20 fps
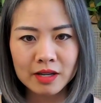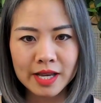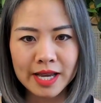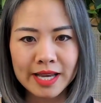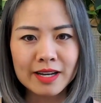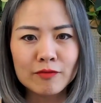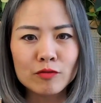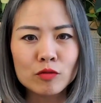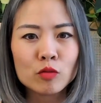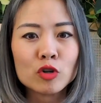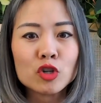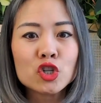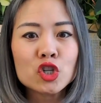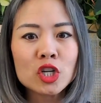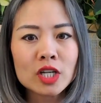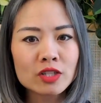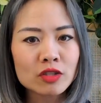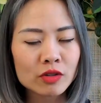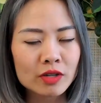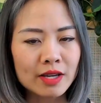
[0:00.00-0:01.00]
And if you were
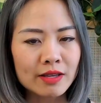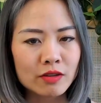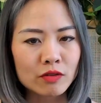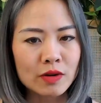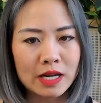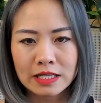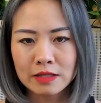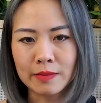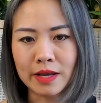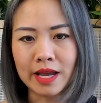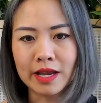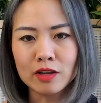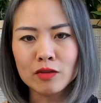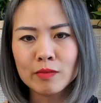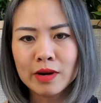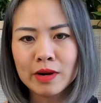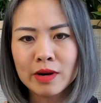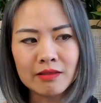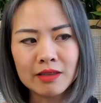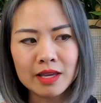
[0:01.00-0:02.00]
just looking at the resume, you
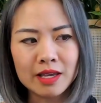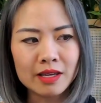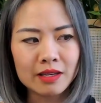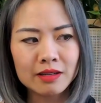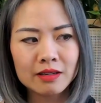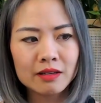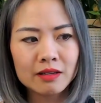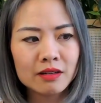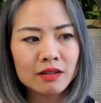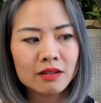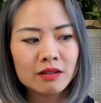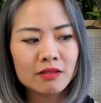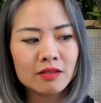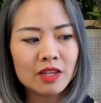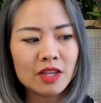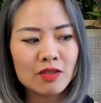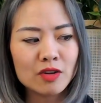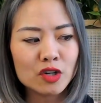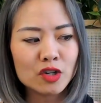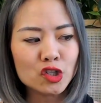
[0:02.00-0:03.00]
might think
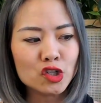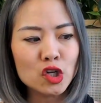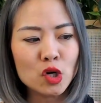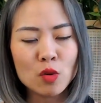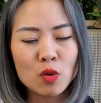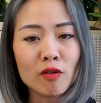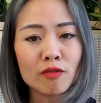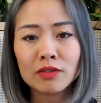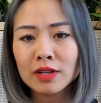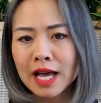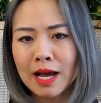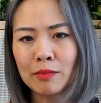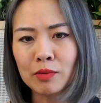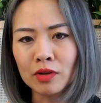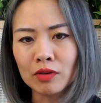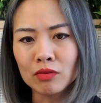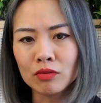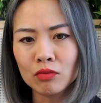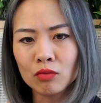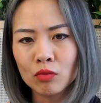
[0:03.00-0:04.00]
that there's no overlap
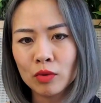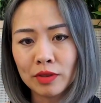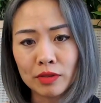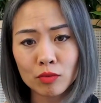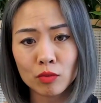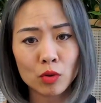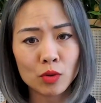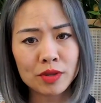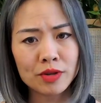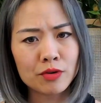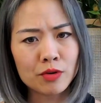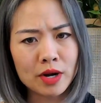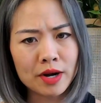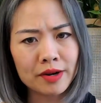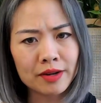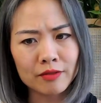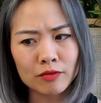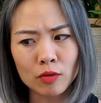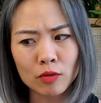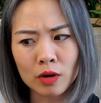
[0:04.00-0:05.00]
with the role that you're
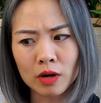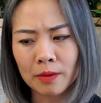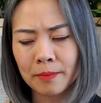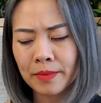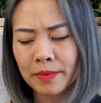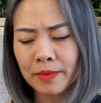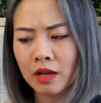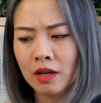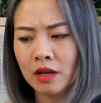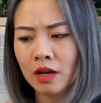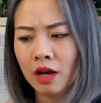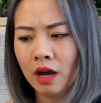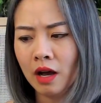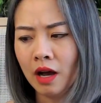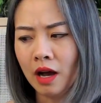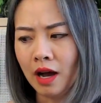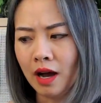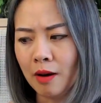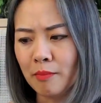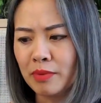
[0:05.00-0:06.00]
hiring for.
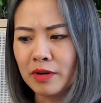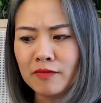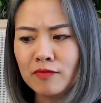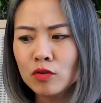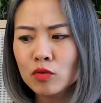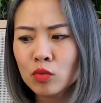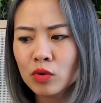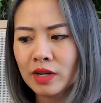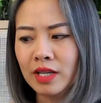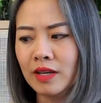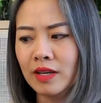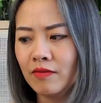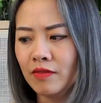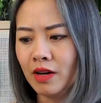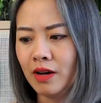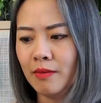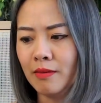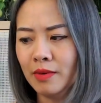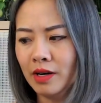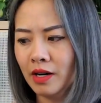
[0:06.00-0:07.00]
But if you were to give
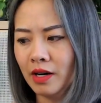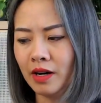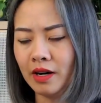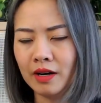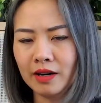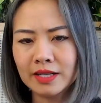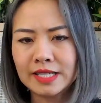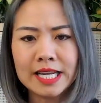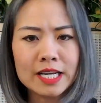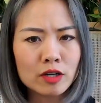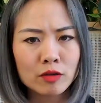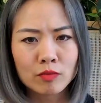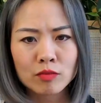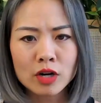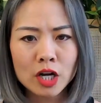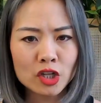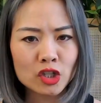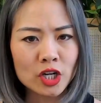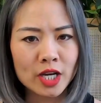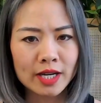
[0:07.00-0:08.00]
them a take-home
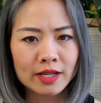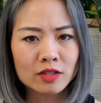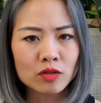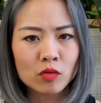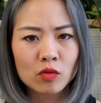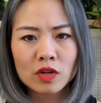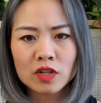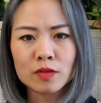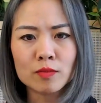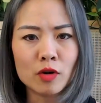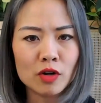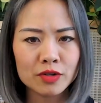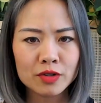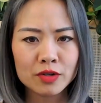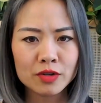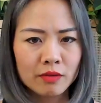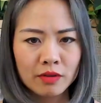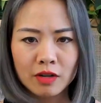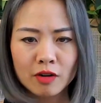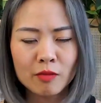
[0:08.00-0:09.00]
project or a small,
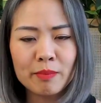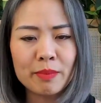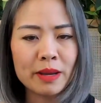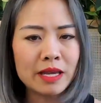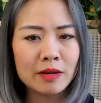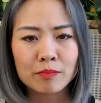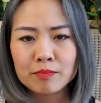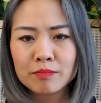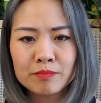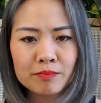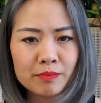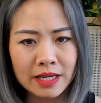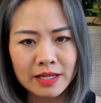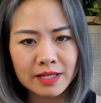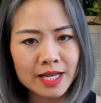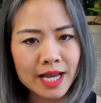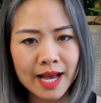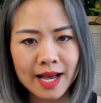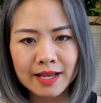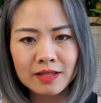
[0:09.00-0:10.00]
paid
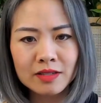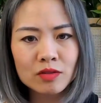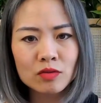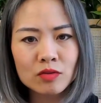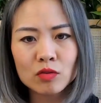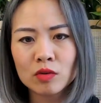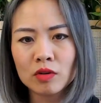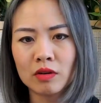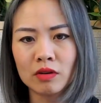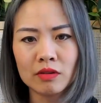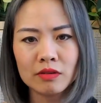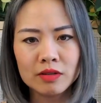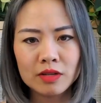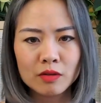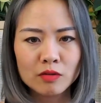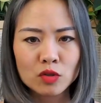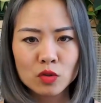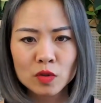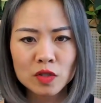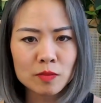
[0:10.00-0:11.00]
task, or
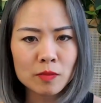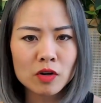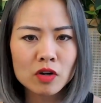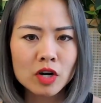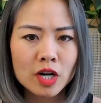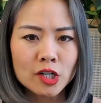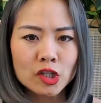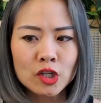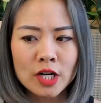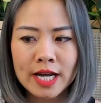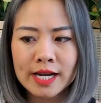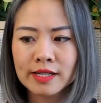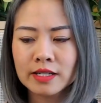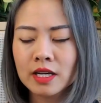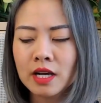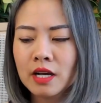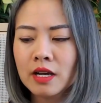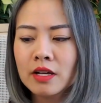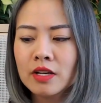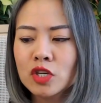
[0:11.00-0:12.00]
do a small contract,
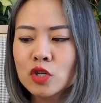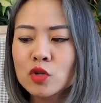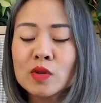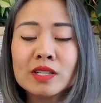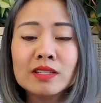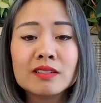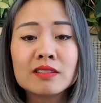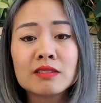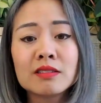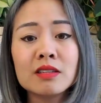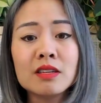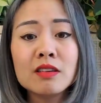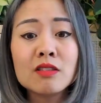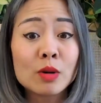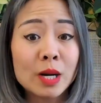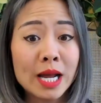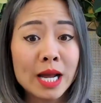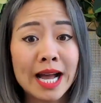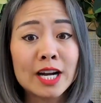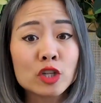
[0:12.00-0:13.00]
you can see
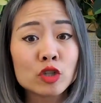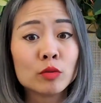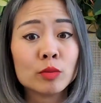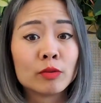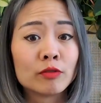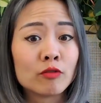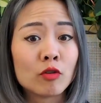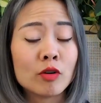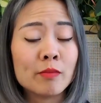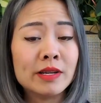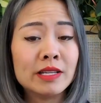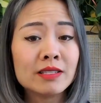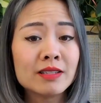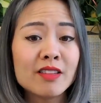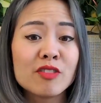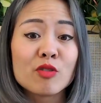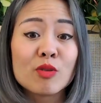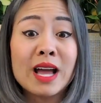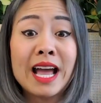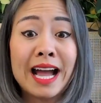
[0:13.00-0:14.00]
their actual performance
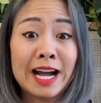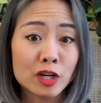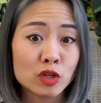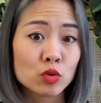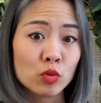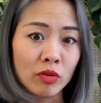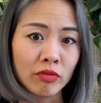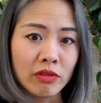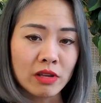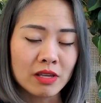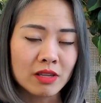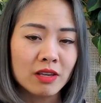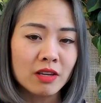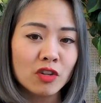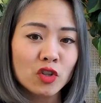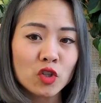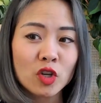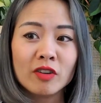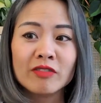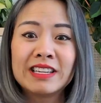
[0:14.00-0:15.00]
and their actual
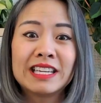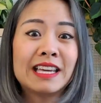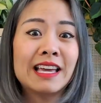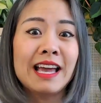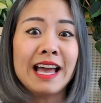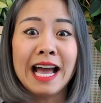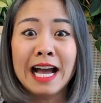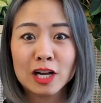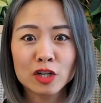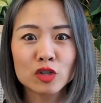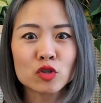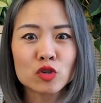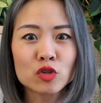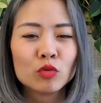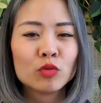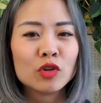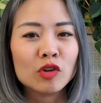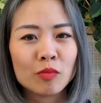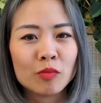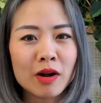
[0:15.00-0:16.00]
thinking, solving actual
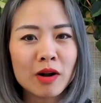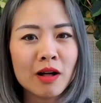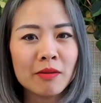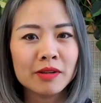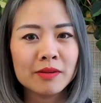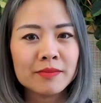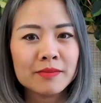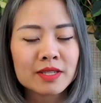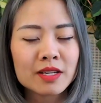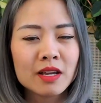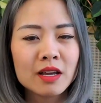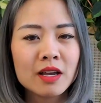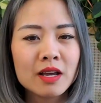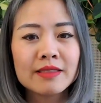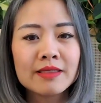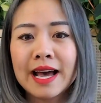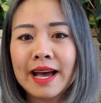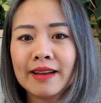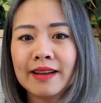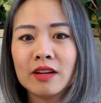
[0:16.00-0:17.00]
real problems
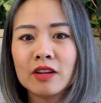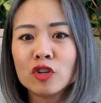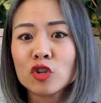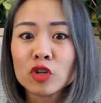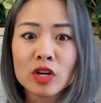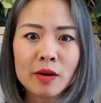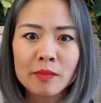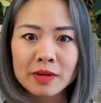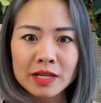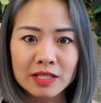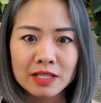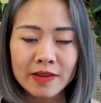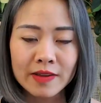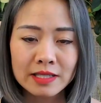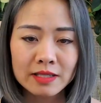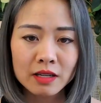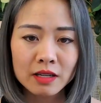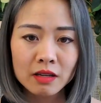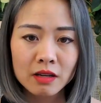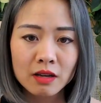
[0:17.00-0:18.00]
that your company is
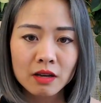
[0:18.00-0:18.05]
facing.